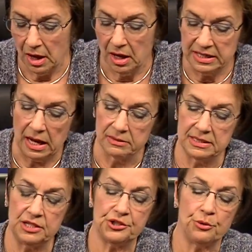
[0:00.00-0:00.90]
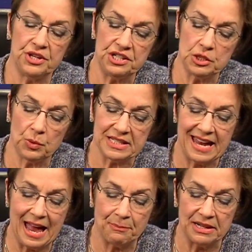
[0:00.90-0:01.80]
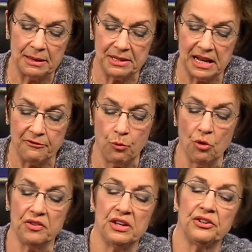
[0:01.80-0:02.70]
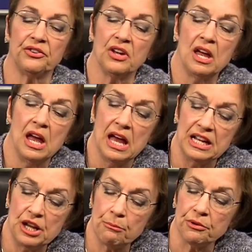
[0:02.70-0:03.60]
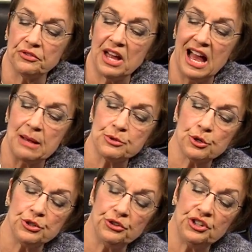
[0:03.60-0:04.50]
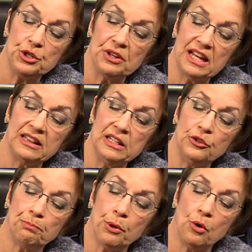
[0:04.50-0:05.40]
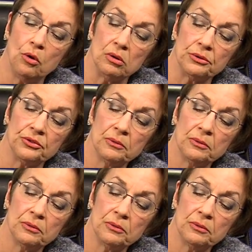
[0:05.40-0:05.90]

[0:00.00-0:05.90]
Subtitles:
Yeah, see, so this is what's happened. I mean, I've worn this a number of times. So you see, you get these pulls.